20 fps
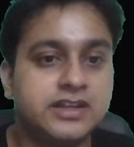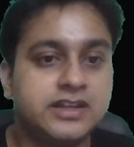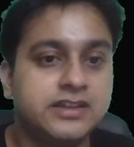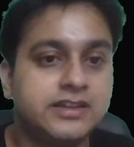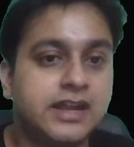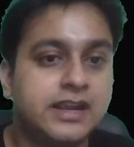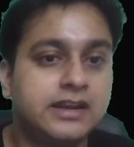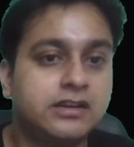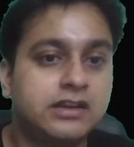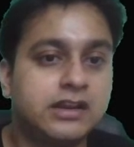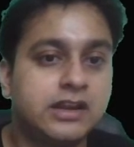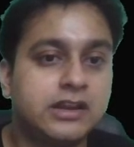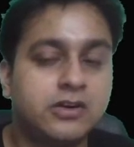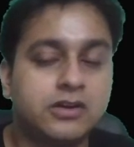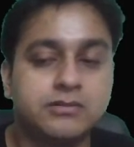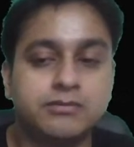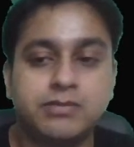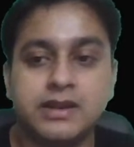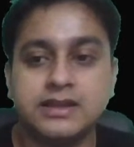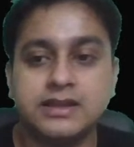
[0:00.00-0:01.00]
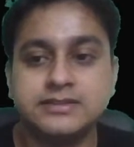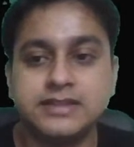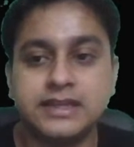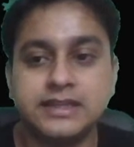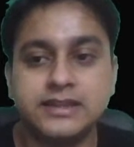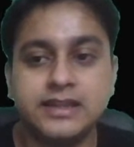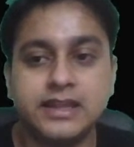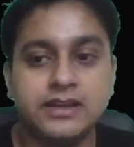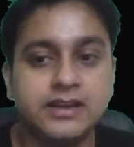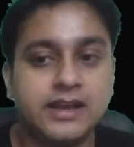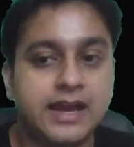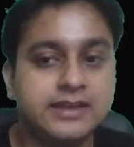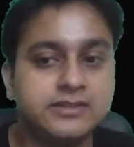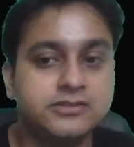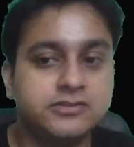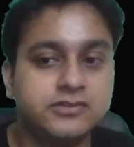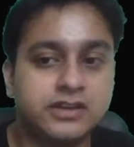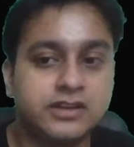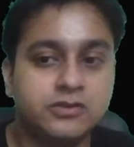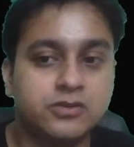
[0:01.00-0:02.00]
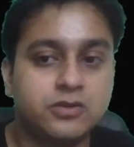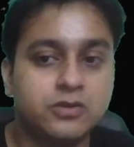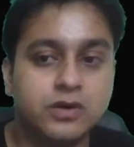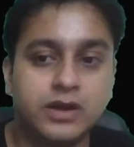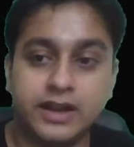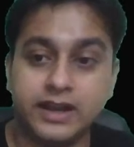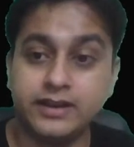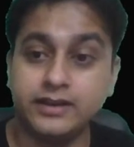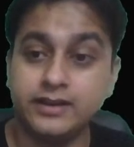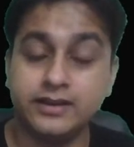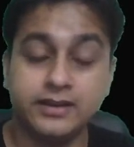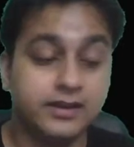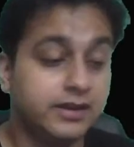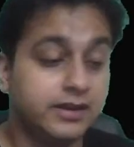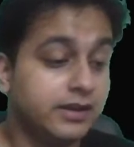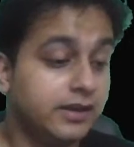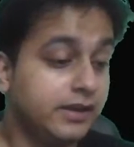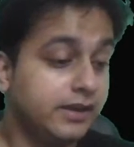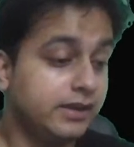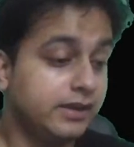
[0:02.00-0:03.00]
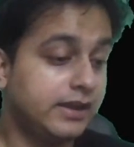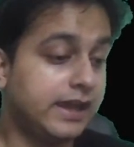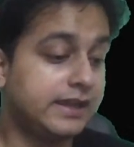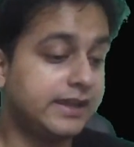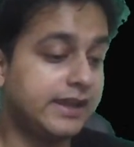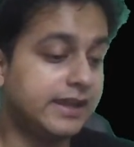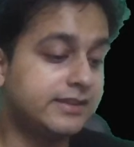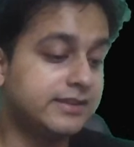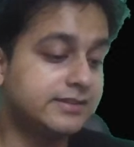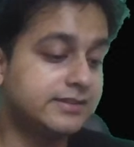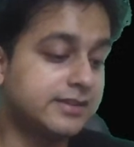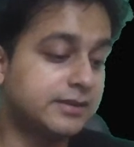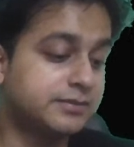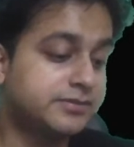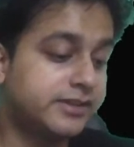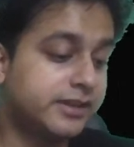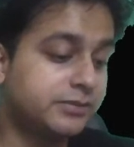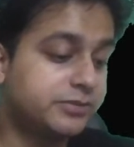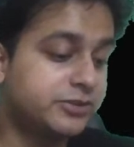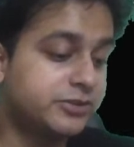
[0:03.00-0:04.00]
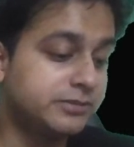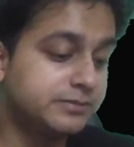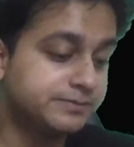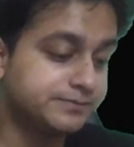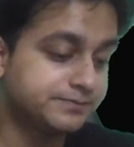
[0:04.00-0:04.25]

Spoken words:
In that, click on plus, and then, guys, you can go ahead and get the subscription.